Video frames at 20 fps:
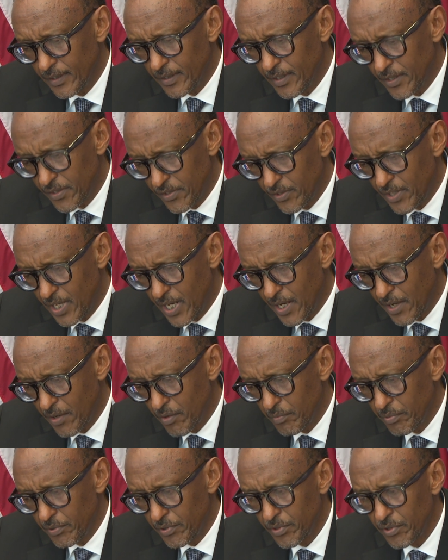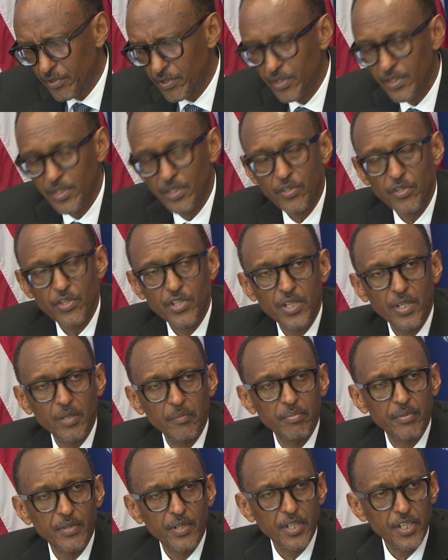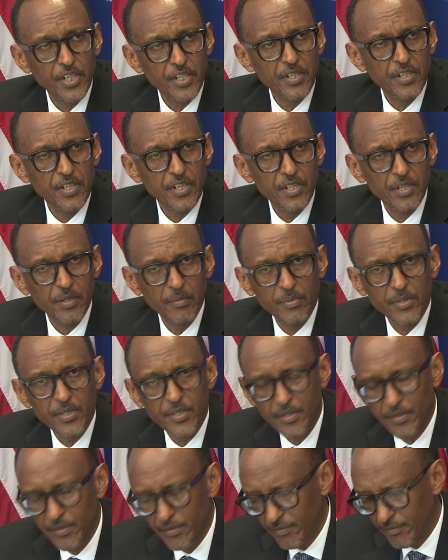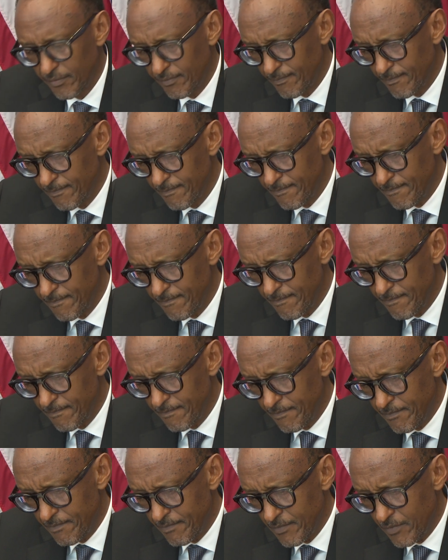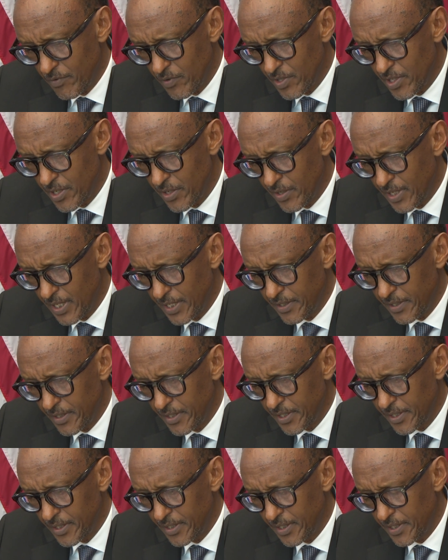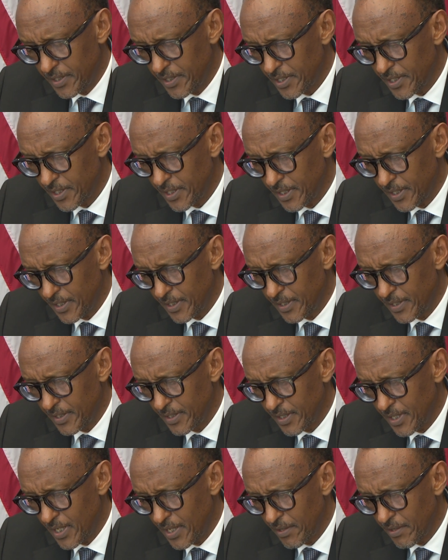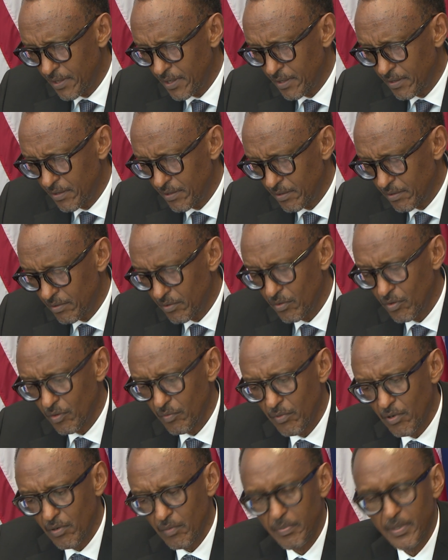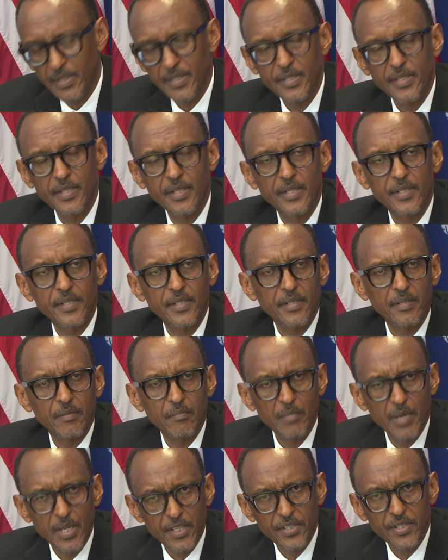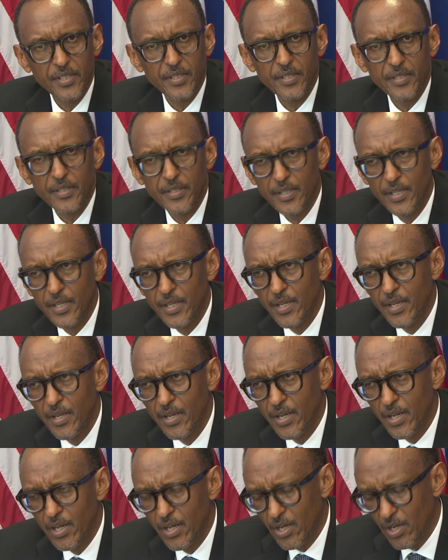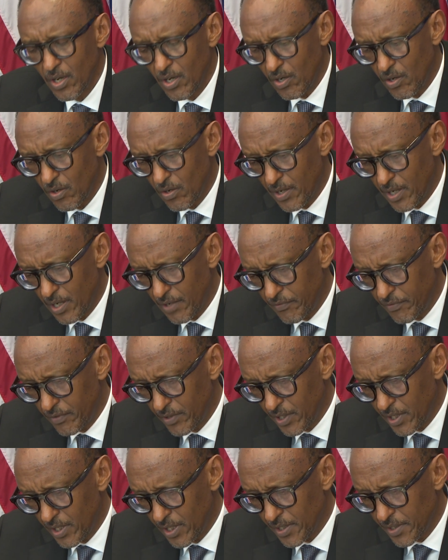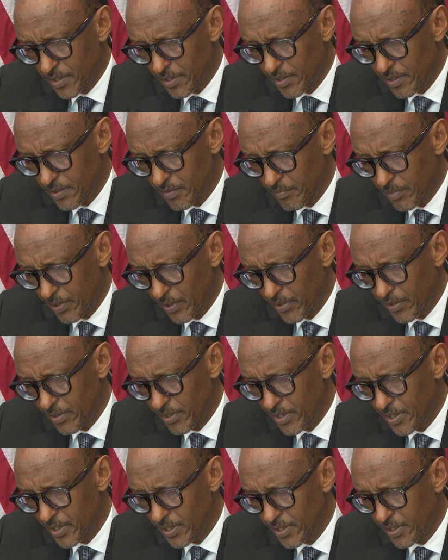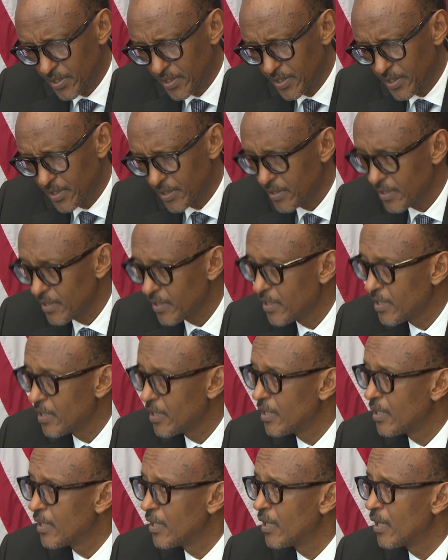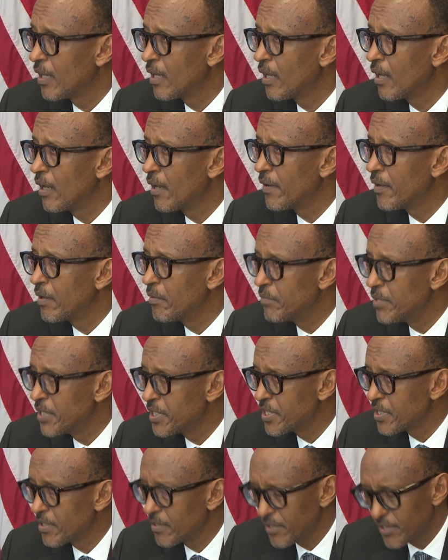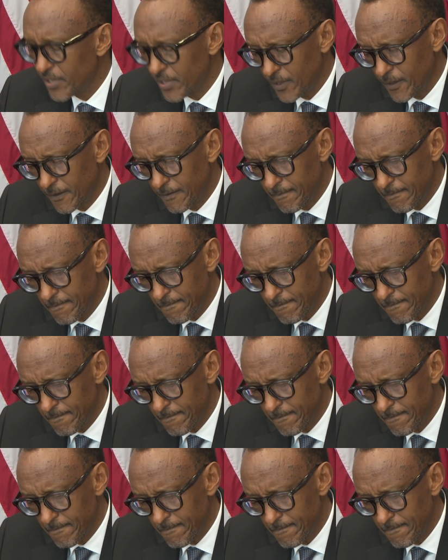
It's really an opportunity to shape relationships with the United States and other global partners based on Africa's priorities and ambitions.